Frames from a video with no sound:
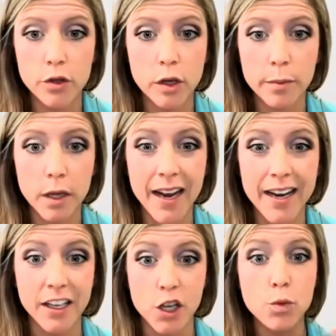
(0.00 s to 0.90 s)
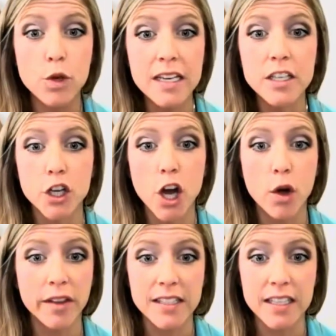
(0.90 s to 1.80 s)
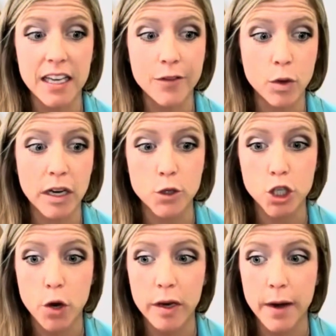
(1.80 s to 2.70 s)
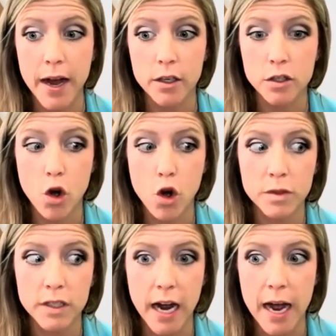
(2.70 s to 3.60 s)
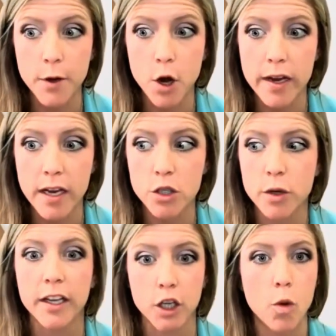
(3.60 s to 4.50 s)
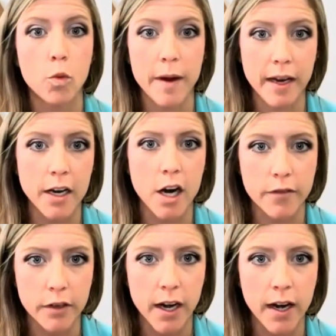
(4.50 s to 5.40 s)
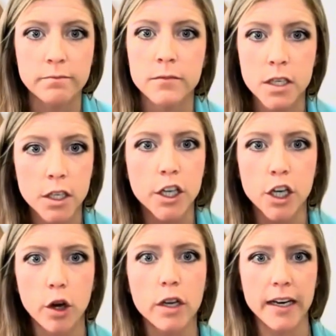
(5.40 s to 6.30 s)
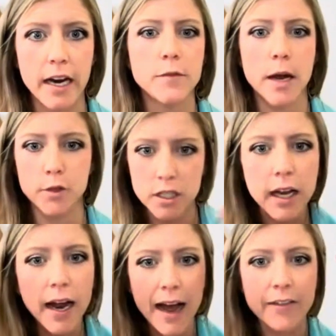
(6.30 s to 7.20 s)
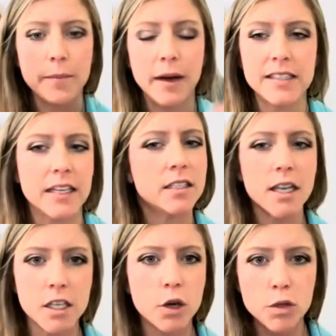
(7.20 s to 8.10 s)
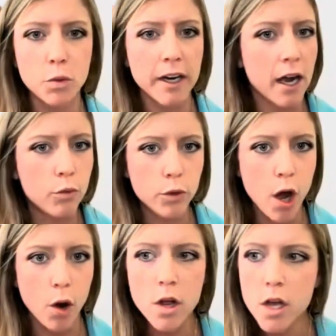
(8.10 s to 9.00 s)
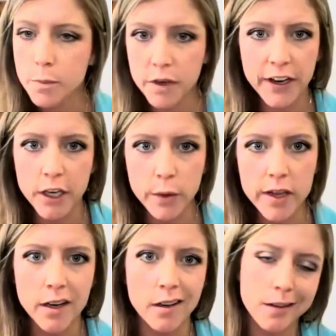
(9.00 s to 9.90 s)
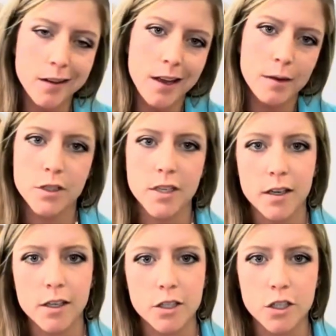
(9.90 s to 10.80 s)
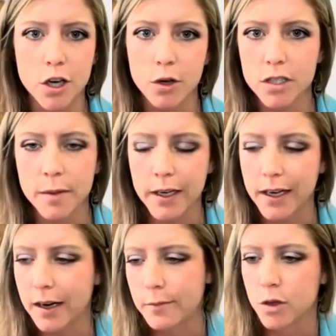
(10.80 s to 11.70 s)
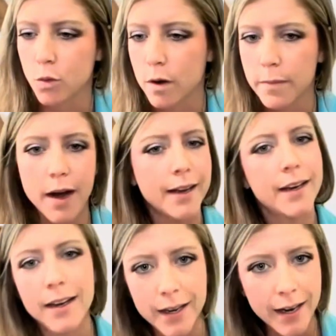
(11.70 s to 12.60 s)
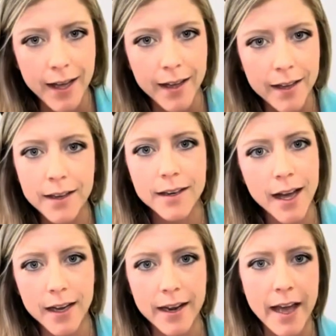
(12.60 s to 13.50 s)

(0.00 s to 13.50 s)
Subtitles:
into it blind. Like you need to know. And that's like even when I'm showing buyers homes, like I'm going into it like, nope, we're making an offer today. And like I have that mindset. Does it always work out? No. But if I go in there like, I'm just here to show somebody and I'm just a warm body, nah, not gonna